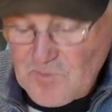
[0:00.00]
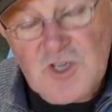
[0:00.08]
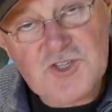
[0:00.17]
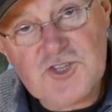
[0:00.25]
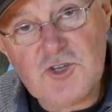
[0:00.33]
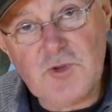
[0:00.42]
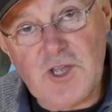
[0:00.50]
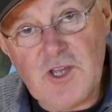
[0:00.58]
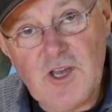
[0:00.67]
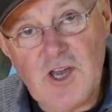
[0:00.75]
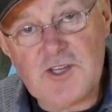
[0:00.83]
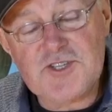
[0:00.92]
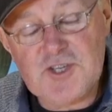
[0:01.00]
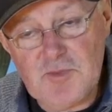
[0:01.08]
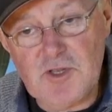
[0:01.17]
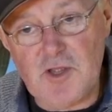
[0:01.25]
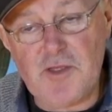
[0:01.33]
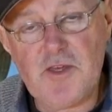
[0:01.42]
is doing a
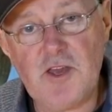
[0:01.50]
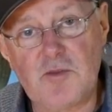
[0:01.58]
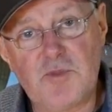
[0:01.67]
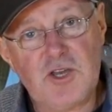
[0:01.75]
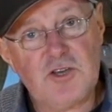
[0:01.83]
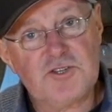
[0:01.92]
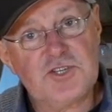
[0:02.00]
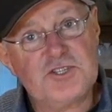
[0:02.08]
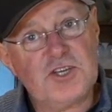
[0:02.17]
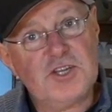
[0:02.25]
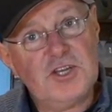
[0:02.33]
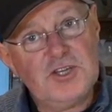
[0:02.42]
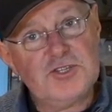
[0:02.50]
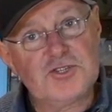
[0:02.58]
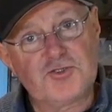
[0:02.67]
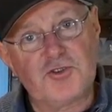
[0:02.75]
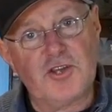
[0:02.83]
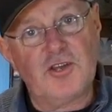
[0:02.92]
similar thing because it's in
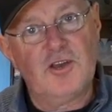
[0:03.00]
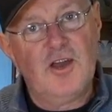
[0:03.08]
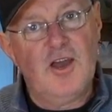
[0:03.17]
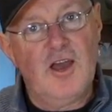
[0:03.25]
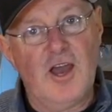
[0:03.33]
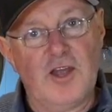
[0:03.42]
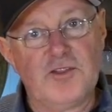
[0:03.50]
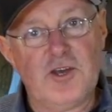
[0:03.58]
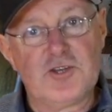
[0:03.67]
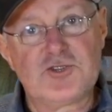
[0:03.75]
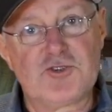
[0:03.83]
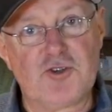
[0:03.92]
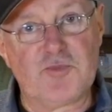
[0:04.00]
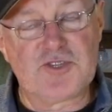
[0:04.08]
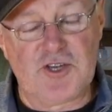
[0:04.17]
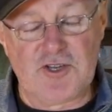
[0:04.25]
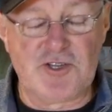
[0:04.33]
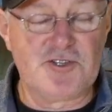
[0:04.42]
history, and those groups
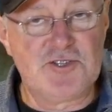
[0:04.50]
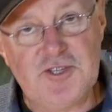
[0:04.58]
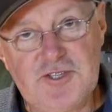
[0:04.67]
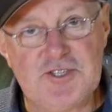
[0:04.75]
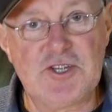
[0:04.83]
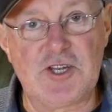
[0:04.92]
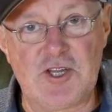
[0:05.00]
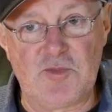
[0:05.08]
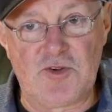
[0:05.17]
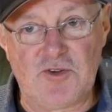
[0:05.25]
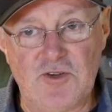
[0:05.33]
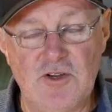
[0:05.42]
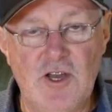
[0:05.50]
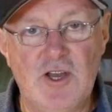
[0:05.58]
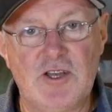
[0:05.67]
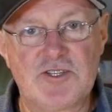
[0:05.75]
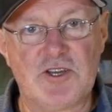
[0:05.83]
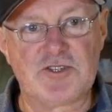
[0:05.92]
don't exist anymore.
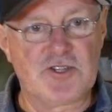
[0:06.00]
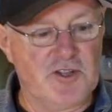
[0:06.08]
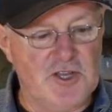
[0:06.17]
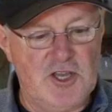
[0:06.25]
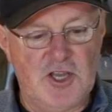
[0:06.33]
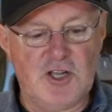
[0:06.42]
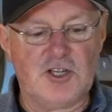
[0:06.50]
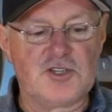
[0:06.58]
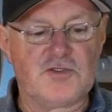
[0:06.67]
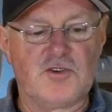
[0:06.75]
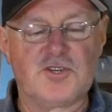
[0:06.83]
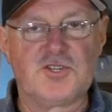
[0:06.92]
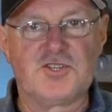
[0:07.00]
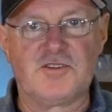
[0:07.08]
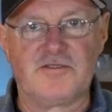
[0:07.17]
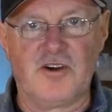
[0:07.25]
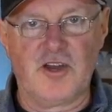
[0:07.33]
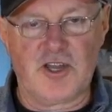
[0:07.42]
So it's like the English versus the
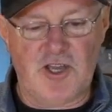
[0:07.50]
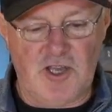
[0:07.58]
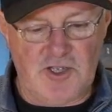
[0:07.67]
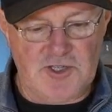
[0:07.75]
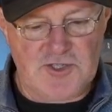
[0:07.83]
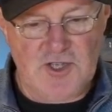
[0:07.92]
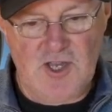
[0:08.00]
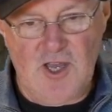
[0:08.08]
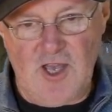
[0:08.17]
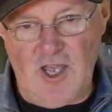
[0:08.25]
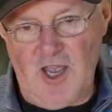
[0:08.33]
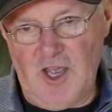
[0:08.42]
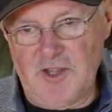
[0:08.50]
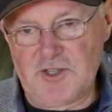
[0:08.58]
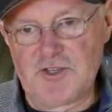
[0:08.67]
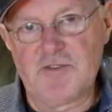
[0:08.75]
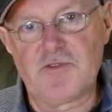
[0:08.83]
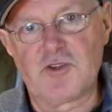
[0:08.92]
Vikings, and the
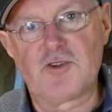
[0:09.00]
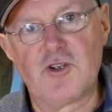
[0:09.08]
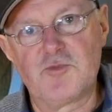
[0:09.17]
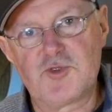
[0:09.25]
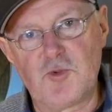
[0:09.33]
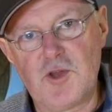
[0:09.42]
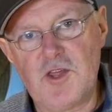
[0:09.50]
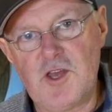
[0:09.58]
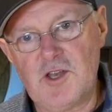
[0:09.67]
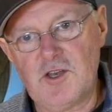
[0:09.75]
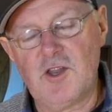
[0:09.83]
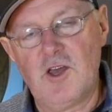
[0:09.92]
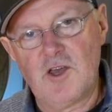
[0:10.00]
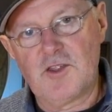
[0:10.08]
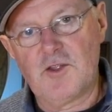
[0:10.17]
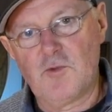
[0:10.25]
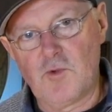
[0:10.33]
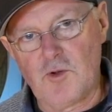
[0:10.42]
different groups within
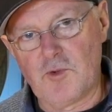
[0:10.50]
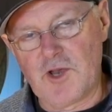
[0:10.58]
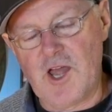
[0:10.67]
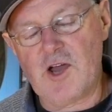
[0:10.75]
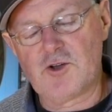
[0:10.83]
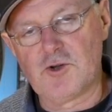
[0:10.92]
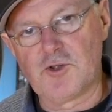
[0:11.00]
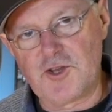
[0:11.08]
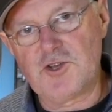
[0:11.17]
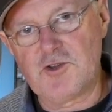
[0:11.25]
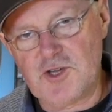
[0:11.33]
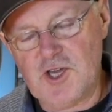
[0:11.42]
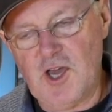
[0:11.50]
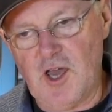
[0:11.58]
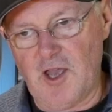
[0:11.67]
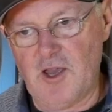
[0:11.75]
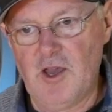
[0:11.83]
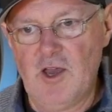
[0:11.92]
what we now call the
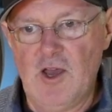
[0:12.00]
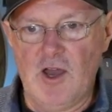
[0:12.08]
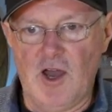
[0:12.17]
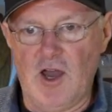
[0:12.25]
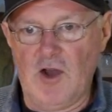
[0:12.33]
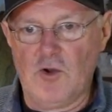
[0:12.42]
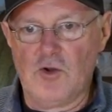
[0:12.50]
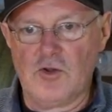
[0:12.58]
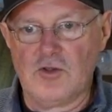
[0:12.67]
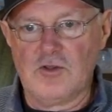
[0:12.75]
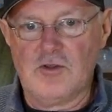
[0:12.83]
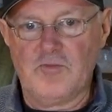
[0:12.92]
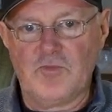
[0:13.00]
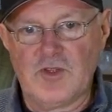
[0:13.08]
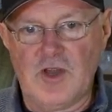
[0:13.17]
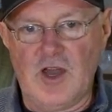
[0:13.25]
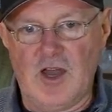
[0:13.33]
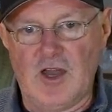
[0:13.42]
UK, all
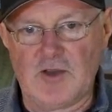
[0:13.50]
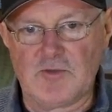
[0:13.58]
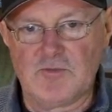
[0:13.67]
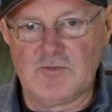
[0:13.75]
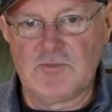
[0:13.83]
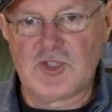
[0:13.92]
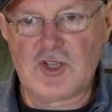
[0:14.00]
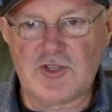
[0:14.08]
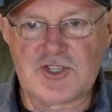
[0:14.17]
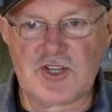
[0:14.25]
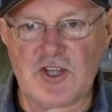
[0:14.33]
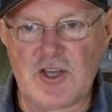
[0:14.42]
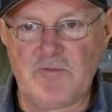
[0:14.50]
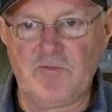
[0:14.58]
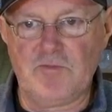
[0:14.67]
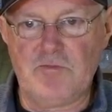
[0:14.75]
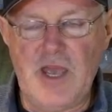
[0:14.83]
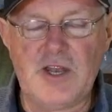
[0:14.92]

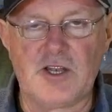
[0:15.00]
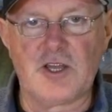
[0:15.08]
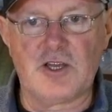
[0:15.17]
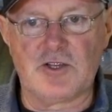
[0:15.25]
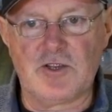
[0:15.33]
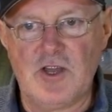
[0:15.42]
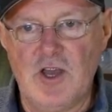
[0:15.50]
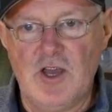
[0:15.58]
tussling, battling and